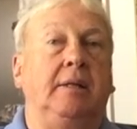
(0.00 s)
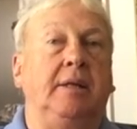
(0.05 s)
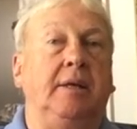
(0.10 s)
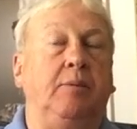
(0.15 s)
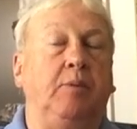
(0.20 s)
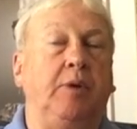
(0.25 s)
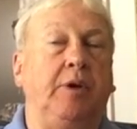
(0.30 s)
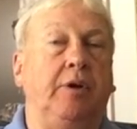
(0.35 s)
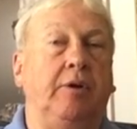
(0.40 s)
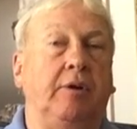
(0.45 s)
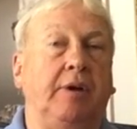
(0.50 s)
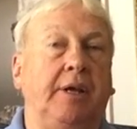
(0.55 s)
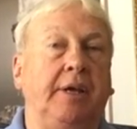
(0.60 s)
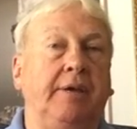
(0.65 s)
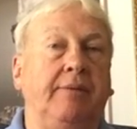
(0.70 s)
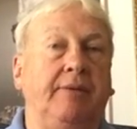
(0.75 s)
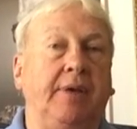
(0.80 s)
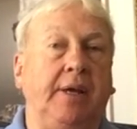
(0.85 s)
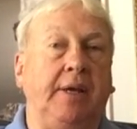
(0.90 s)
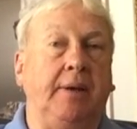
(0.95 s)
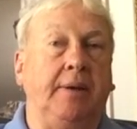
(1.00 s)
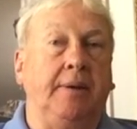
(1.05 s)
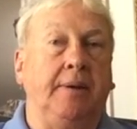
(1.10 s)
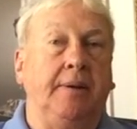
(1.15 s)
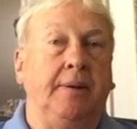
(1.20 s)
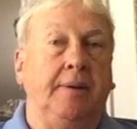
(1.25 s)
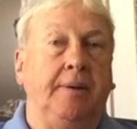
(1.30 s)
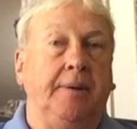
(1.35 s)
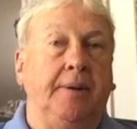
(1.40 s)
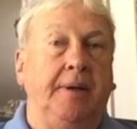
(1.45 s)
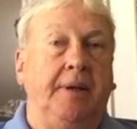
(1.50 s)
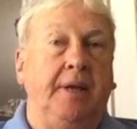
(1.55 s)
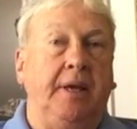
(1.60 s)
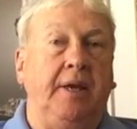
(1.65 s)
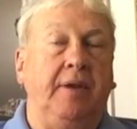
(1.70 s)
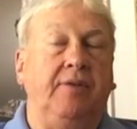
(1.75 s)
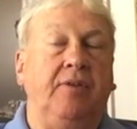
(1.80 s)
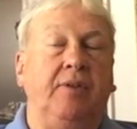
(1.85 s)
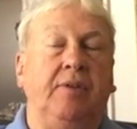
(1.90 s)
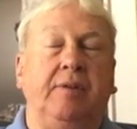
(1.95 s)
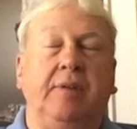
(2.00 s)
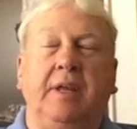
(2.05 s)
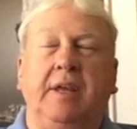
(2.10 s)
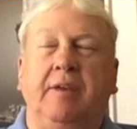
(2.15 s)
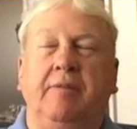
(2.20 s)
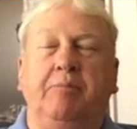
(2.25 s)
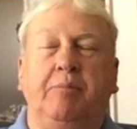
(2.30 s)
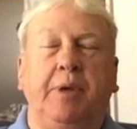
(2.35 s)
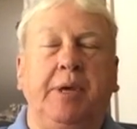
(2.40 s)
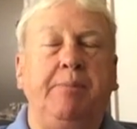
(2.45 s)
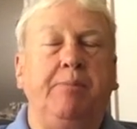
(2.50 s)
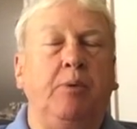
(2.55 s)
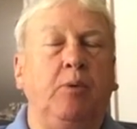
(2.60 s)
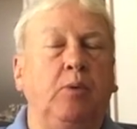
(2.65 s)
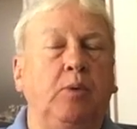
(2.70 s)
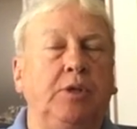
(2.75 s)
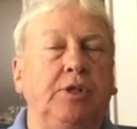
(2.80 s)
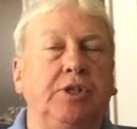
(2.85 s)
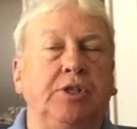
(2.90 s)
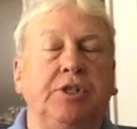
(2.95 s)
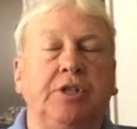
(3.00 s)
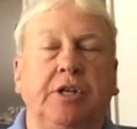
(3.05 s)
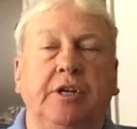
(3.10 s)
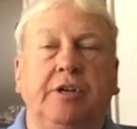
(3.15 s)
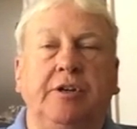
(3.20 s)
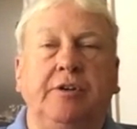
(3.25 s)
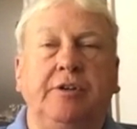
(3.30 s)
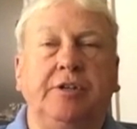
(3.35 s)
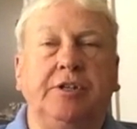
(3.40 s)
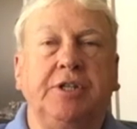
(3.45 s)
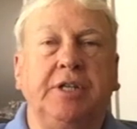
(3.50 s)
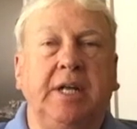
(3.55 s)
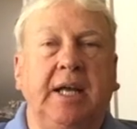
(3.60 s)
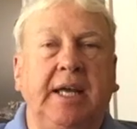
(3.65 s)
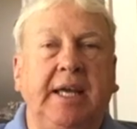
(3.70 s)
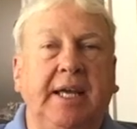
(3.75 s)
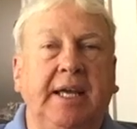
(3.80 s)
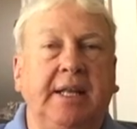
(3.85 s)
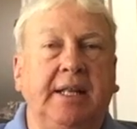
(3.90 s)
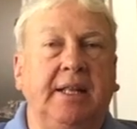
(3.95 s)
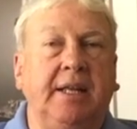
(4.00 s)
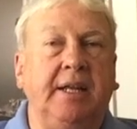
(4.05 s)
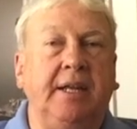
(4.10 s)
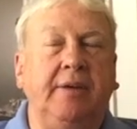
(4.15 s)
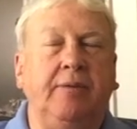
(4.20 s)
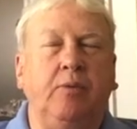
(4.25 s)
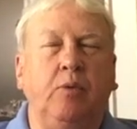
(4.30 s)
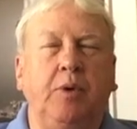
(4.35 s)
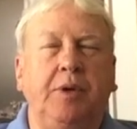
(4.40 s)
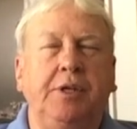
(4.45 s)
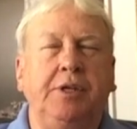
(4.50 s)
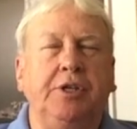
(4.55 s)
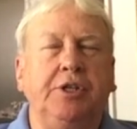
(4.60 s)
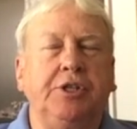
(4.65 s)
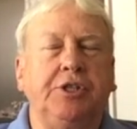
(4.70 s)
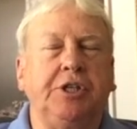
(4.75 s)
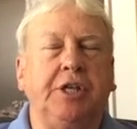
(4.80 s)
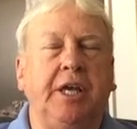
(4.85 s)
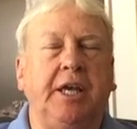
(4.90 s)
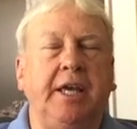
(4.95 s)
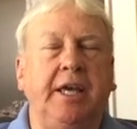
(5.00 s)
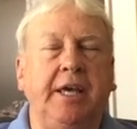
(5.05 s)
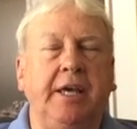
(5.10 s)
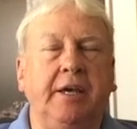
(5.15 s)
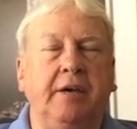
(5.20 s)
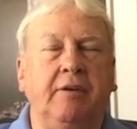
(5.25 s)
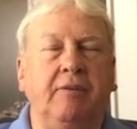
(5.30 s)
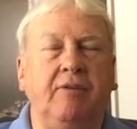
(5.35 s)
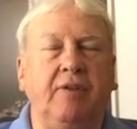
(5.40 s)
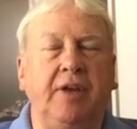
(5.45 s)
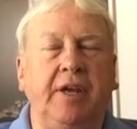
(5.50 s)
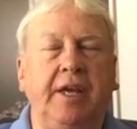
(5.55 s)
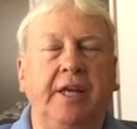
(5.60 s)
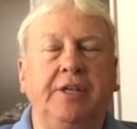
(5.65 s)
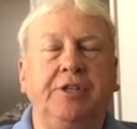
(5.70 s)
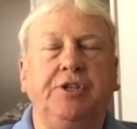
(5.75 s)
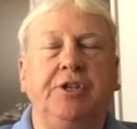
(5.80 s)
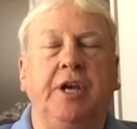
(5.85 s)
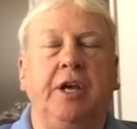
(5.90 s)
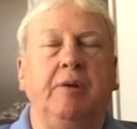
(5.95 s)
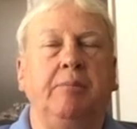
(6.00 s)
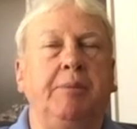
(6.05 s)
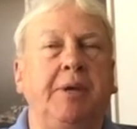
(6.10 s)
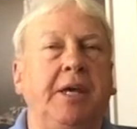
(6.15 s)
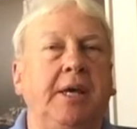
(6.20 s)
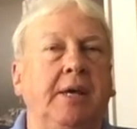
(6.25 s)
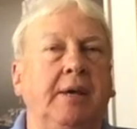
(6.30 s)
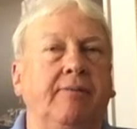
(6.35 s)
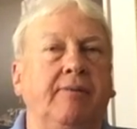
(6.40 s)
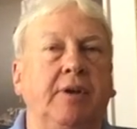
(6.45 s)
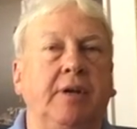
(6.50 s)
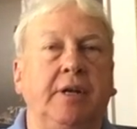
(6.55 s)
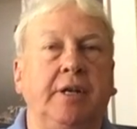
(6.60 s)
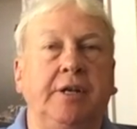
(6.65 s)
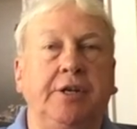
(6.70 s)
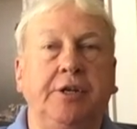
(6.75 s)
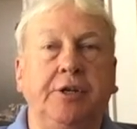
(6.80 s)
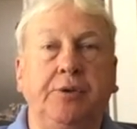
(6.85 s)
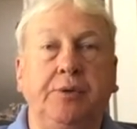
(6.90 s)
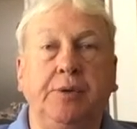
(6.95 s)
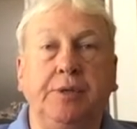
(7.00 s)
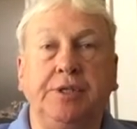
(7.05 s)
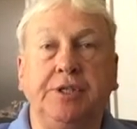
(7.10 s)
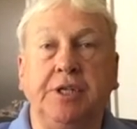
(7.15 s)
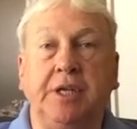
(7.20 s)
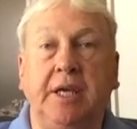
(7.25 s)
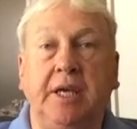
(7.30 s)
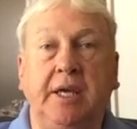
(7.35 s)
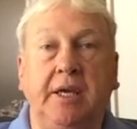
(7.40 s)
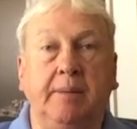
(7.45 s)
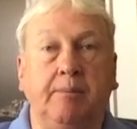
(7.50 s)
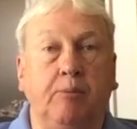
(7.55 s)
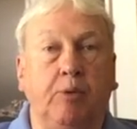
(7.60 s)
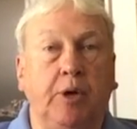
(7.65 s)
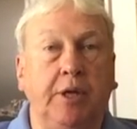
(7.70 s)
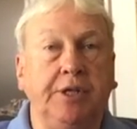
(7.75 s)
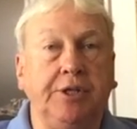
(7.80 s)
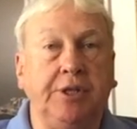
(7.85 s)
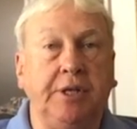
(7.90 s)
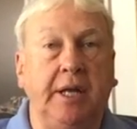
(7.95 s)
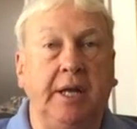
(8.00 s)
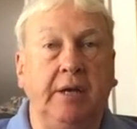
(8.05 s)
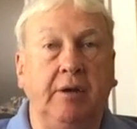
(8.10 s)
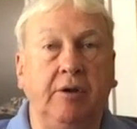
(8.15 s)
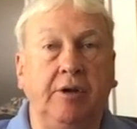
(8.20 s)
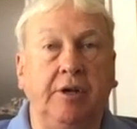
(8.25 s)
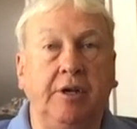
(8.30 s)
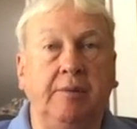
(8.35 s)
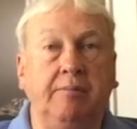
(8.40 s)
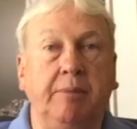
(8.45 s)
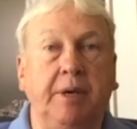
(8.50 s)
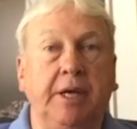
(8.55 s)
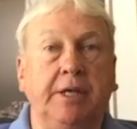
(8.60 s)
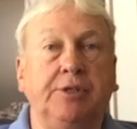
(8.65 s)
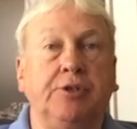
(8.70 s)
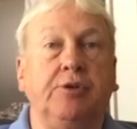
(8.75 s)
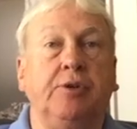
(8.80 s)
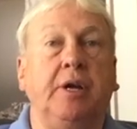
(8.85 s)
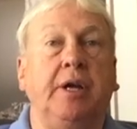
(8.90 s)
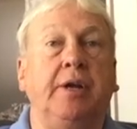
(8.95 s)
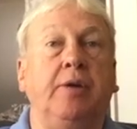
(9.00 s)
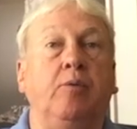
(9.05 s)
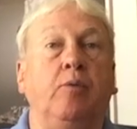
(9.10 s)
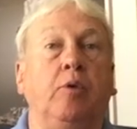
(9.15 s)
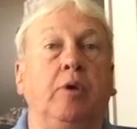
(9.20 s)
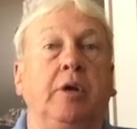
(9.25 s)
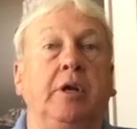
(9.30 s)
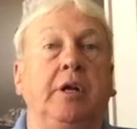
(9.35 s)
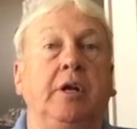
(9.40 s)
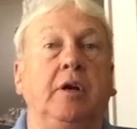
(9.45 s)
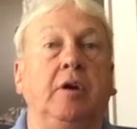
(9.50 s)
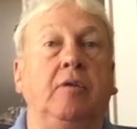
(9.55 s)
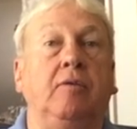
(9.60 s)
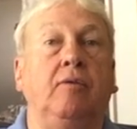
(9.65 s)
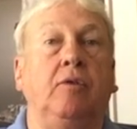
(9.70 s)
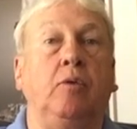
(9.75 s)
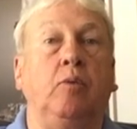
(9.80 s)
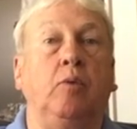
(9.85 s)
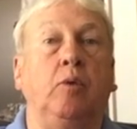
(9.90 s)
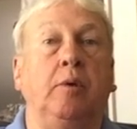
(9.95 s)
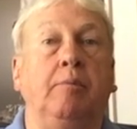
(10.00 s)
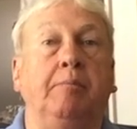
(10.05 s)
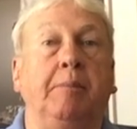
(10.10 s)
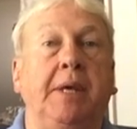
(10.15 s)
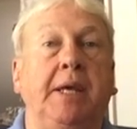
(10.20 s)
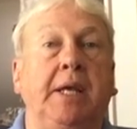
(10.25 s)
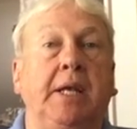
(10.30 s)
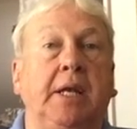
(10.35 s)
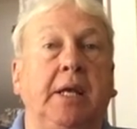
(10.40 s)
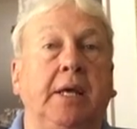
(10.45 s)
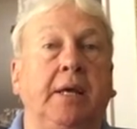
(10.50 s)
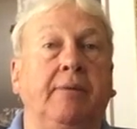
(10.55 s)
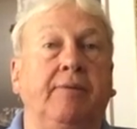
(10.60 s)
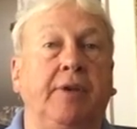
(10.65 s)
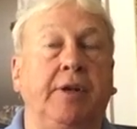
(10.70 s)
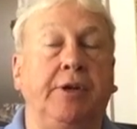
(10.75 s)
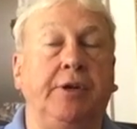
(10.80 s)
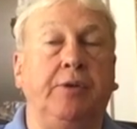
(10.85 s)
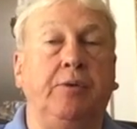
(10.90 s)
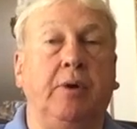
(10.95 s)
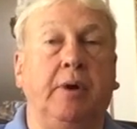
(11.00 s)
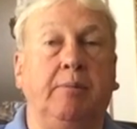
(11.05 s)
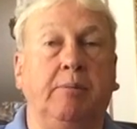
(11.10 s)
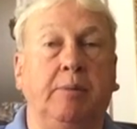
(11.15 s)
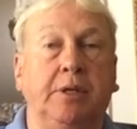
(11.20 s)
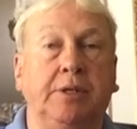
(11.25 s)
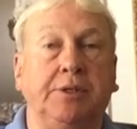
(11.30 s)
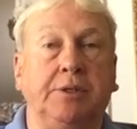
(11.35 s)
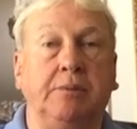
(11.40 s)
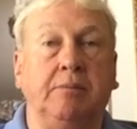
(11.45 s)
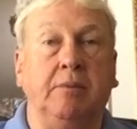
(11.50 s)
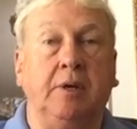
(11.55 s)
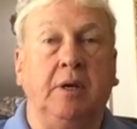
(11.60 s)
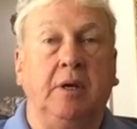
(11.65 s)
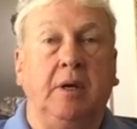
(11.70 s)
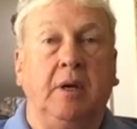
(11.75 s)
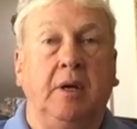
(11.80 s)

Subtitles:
than we are giving. If people would just understand that if we just give, it shall be given unto us again, pressed down, good measure, and running over will men give into our bosom.